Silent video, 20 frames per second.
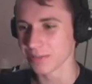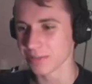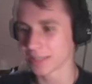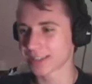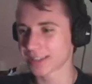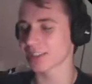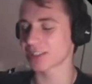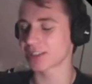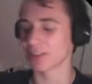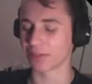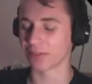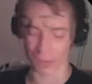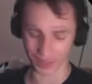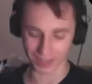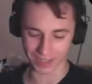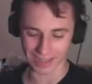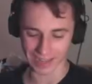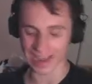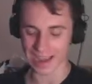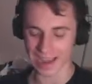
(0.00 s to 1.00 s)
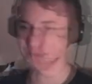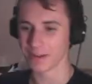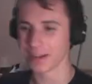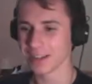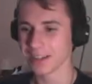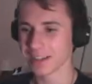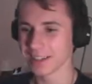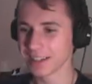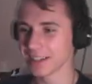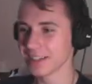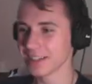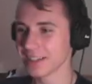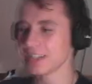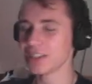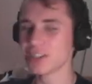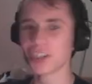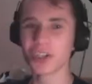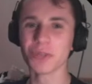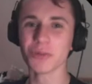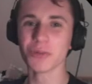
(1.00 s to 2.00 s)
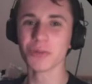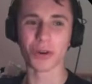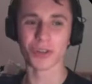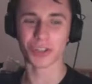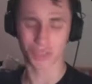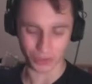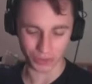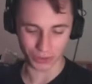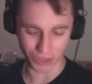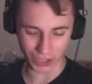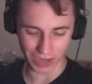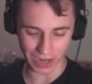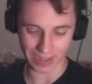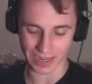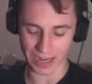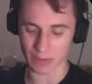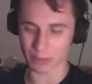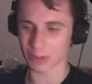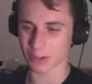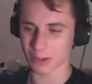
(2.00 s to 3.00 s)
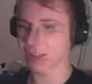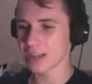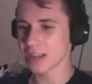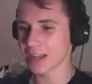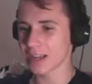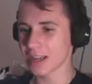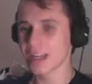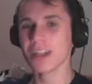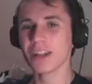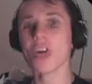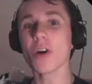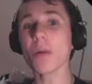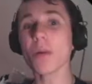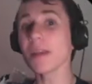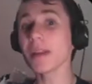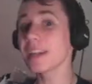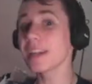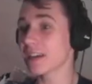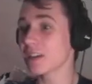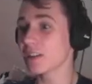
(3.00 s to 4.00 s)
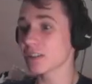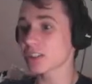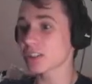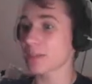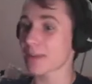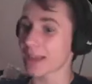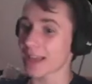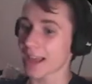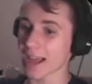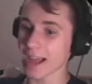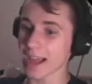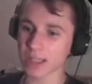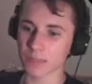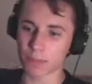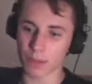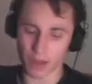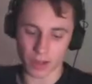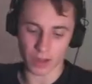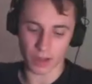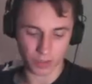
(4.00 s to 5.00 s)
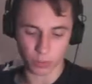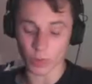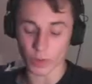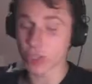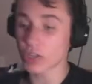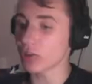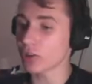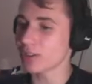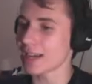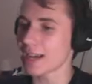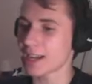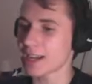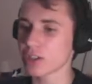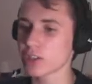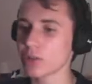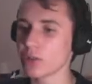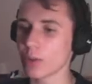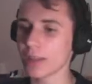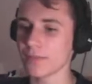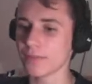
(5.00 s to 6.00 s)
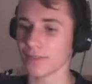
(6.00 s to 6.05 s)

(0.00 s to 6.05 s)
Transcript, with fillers: is going to be such a fun game. 2-on-2 jackhammer. Not many kills to be had, but we could actually